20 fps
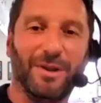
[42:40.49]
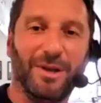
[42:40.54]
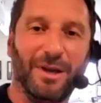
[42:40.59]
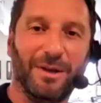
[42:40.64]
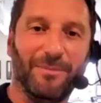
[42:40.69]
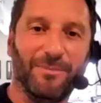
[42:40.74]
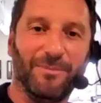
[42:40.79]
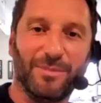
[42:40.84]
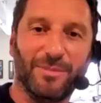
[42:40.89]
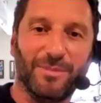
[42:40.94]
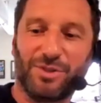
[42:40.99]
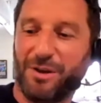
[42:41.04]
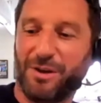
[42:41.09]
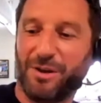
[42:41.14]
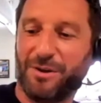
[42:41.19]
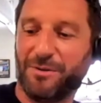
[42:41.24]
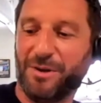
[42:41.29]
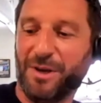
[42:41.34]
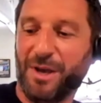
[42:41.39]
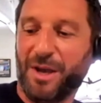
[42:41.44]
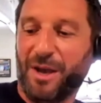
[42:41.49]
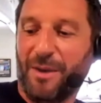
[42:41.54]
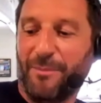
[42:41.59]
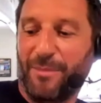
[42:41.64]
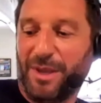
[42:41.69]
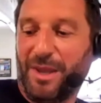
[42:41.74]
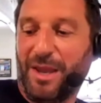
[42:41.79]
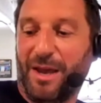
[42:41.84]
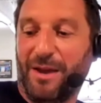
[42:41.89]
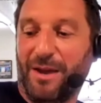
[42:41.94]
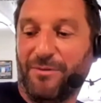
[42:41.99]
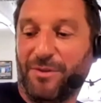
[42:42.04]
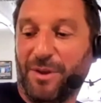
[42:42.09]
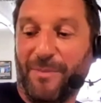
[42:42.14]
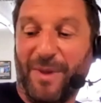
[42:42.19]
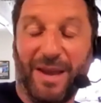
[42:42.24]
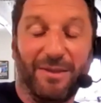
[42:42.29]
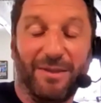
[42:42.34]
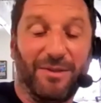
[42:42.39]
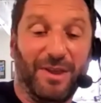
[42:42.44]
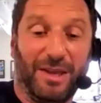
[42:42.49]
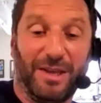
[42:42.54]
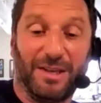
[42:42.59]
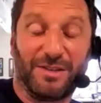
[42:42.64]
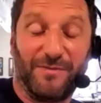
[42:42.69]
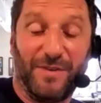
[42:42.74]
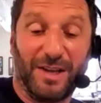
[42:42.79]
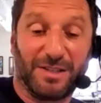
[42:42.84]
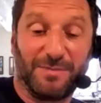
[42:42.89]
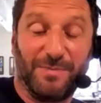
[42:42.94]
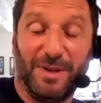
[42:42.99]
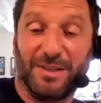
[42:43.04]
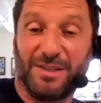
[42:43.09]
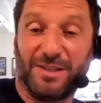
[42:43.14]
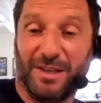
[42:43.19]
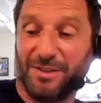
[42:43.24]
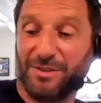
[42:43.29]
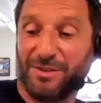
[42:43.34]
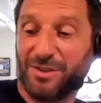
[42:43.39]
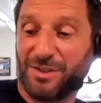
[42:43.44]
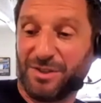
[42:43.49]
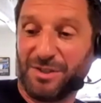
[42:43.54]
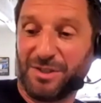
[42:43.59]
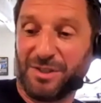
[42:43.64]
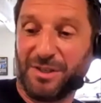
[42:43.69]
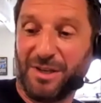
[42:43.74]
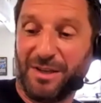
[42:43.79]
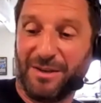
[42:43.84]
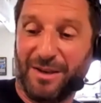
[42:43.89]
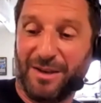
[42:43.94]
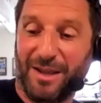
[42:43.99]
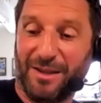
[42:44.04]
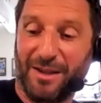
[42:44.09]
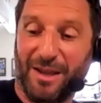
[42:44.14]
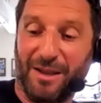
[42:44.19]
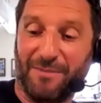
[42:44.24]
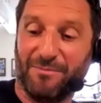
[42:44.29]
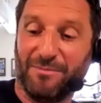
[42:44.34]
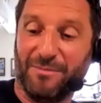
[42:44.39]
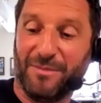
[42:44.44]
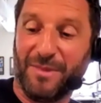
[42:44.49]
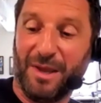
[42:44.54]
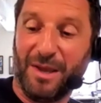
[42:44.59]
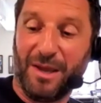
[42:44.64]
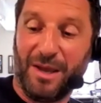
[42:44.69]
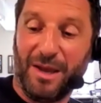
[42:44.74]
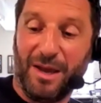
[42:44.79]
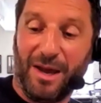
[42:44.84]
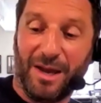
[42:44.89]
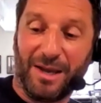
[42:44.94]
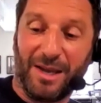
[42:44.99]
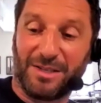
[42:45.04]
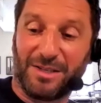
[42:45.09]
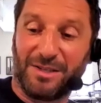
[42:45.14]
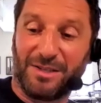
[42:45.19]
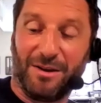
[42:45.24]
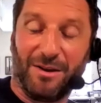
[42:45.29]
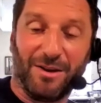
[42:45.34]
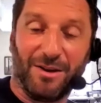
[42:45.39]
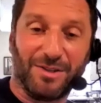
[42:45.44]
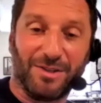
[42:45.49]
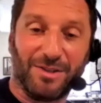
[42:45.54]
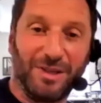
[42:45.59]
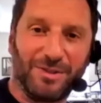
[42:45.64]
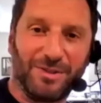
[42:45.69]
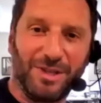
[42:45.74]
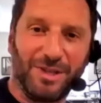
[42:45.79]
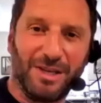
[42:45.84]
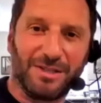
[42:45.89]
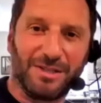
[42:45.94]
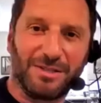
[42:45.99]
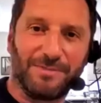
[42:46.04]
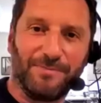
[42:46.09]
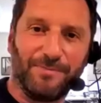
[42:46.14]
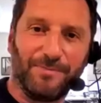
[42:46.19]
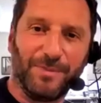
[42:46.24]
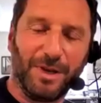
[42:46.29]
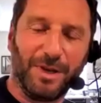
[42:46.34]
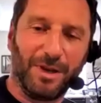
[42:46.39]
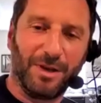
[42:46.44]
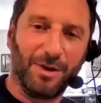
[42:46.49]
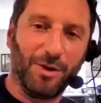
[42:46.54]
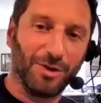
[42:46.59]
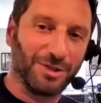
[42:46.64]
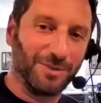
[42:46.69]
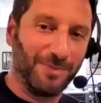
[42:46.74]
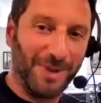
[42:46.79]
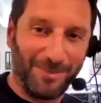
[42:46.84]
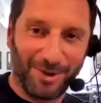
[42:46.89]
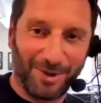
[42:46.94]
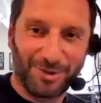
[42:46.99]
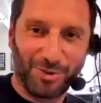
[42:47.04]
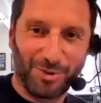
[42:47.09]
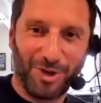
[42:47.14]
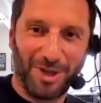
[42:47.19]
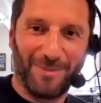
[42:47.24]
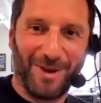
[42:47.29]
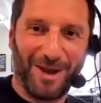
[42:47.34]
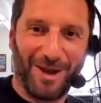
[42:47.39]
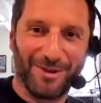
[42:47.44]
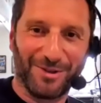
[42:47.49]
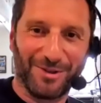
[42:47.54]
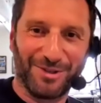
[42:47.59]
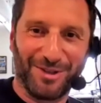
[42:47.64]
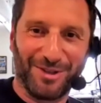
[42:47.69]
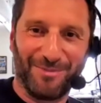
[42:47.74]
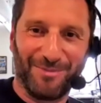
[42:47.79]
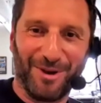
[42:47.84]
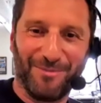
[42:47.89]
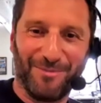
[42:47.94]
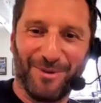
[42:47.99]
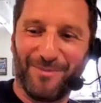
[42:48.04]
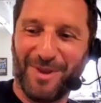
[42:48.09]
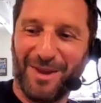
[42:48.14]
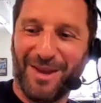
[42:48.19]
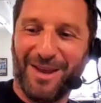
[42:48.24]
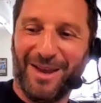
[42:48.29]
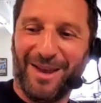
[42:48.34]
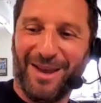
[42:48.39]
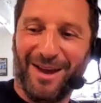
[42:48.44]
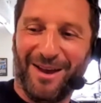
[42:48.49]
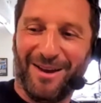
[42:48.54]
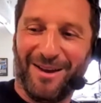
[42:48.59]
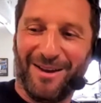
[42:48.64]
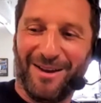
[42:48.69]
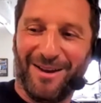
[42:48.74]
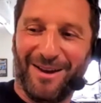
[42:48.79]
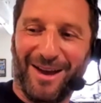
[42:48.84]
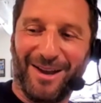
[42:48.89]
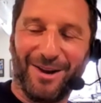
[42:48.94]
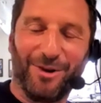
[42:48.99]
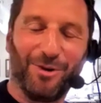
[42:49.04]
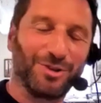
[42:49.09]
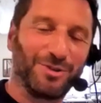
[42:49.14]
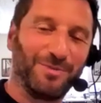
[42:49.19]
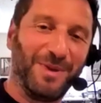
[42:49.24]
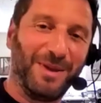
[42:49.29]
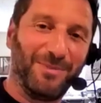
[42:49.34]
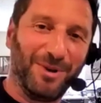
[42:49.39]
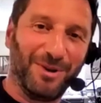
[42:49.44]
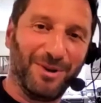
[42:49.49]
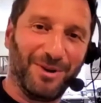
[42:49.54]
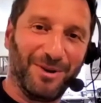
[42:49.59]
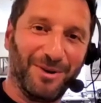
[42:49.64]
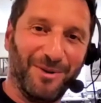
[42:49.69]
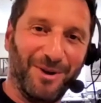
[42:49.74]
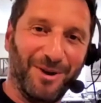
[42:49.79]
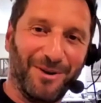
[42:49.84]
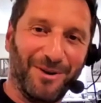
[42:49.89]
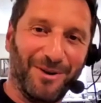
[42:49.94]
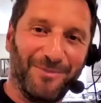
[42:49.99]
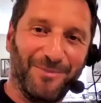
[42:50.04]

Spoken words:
But yeah, the main thing is flexibility, and just and I guess the last thing I would say is, you know, lots of people are talking about this at the moment, and lots of people are